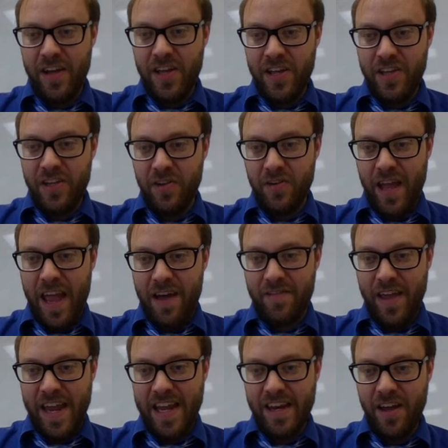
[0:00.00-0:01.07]
You'll have
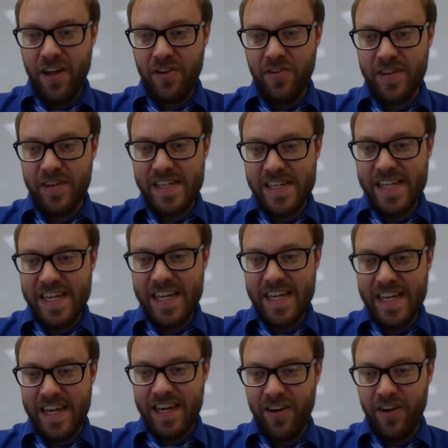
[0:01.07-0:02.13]
800t
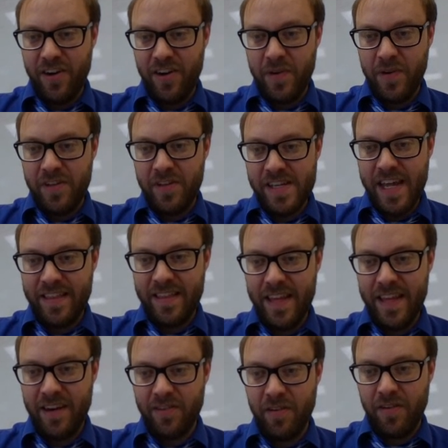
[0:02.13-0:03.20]
here when you take the
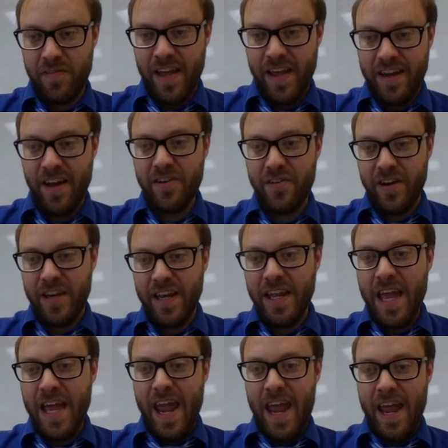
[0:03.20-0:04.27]
integral of 800.
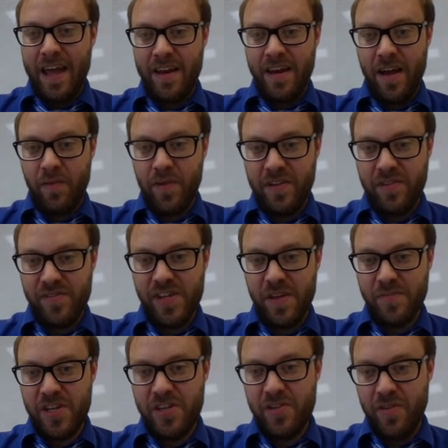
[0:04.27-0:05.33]
And when you
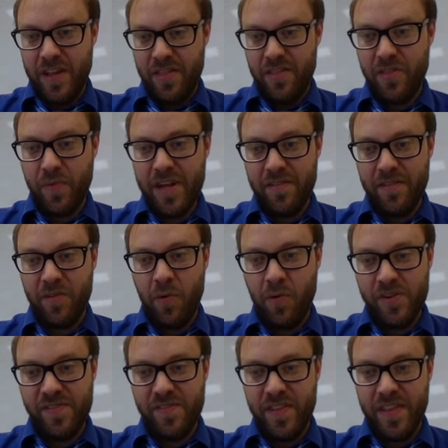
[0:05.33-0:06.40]
substitute in 3, of
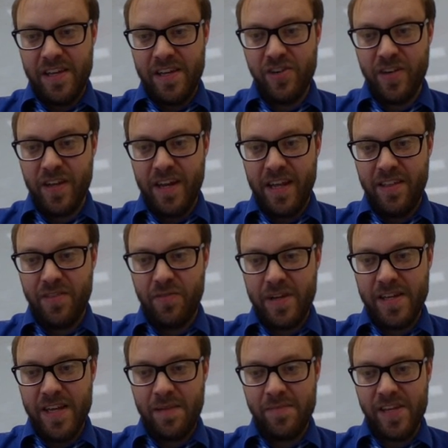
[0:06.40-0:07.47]
course, for this, you're going to get 3
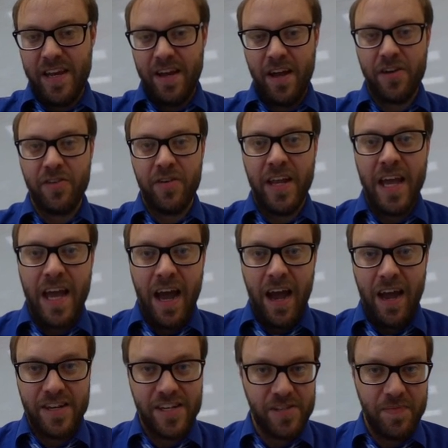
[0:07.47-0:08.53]
times 800.
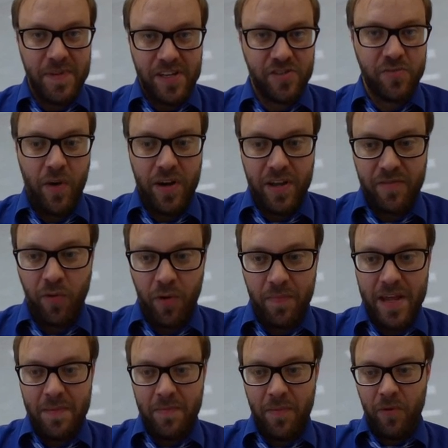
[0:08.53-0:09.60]
It just means 24
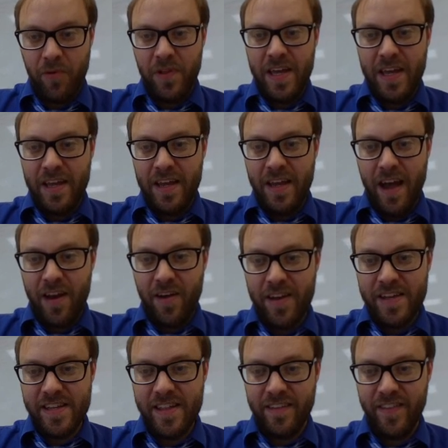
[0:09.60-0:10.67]
people got
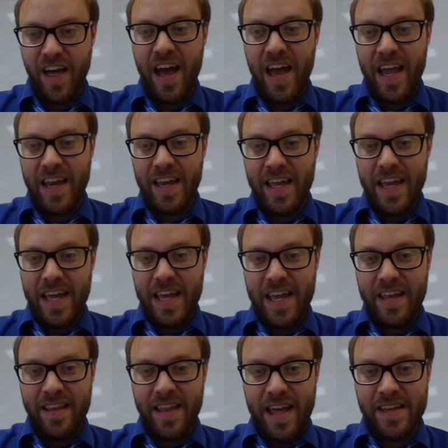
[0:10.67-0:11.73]
onto the line
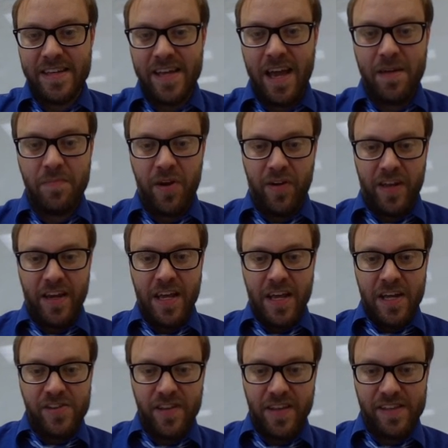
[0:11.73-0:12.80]
in that time period.
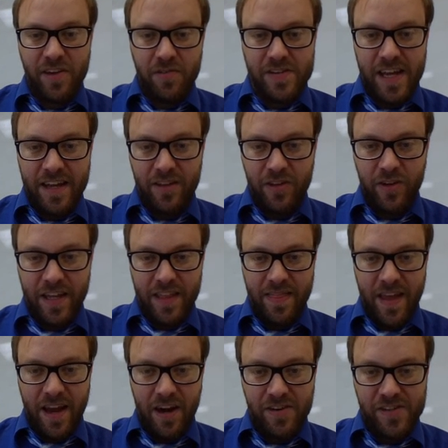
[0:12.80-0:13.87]
So let's go take a look at
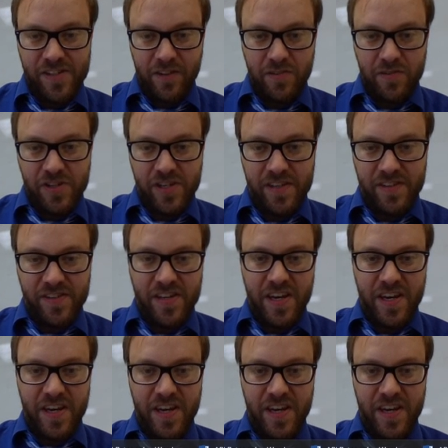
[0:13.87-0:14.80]
their solutions here